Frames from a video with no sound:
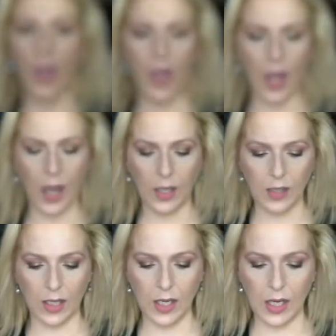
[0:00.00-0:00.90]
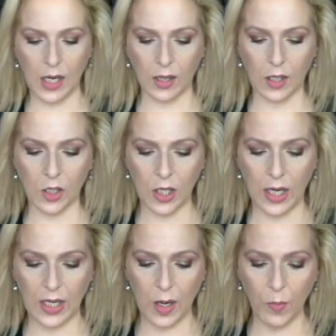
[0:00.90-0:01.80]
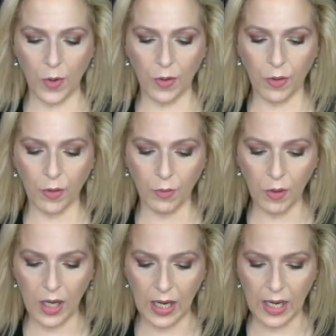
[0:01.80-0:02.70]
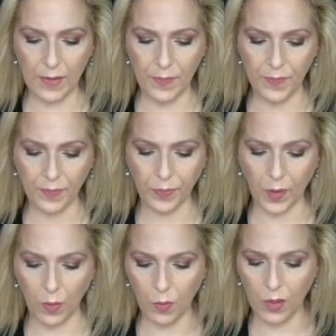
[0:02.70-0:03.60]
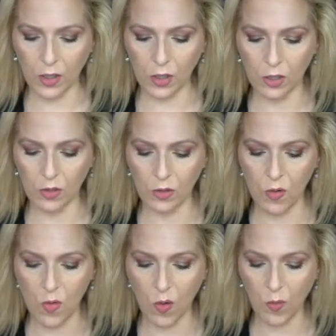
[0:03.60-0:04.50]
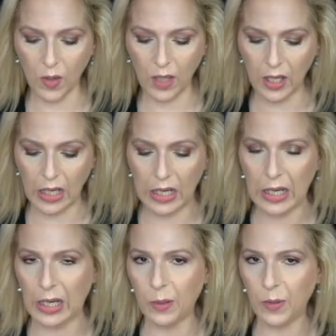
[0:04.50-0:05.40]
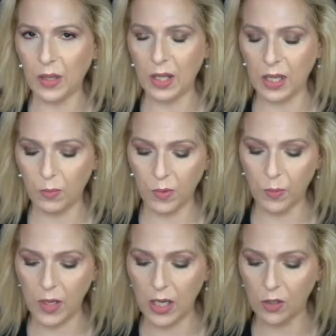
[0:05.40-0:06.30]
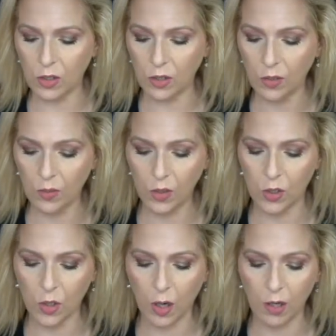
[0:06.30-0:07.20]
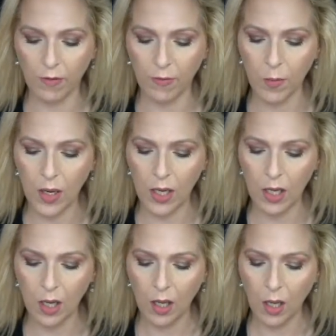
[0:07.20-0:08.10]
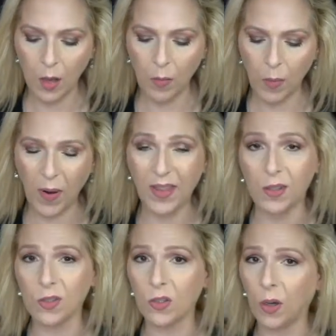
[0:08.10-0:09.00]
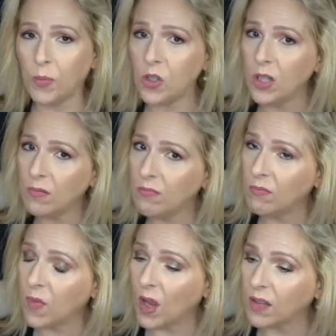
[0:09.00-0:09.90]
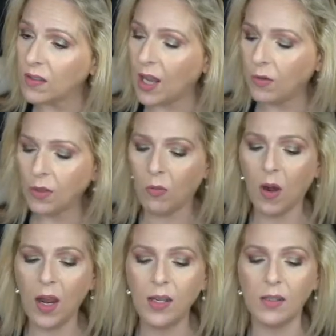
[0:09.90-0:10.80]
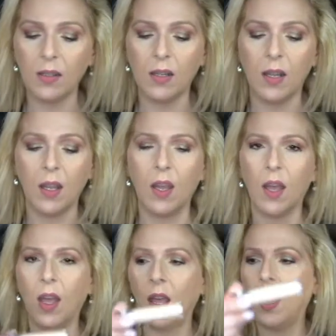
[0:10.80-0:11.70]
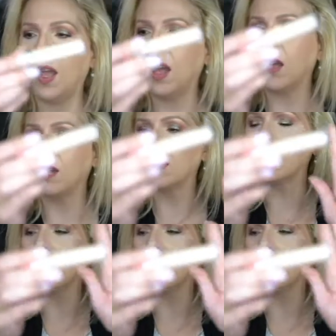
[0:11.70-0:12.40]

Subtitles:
And I did get the shade number 3, which normally I would think would be too dark for me, but by the description, it sounded right. And